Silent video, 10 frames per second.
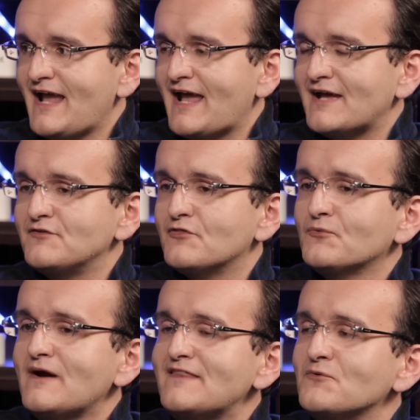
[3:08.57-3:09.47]
And the
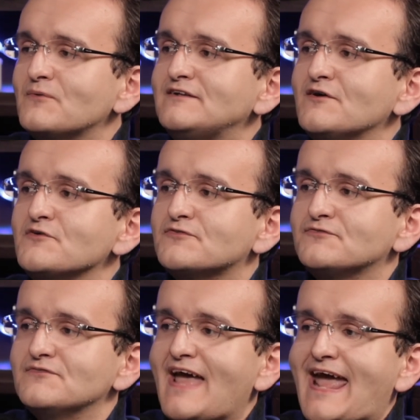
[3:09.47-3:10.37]
way that Windows
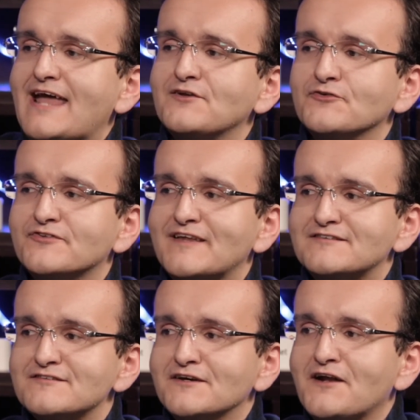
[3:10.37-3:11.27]
handles
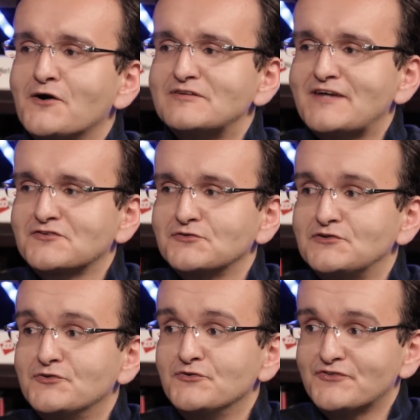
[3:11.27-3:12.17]
things is not always actually
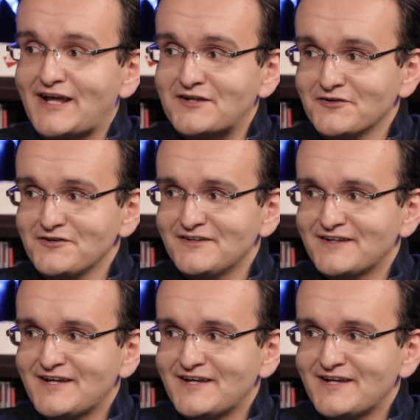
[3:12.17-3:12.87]
to standard,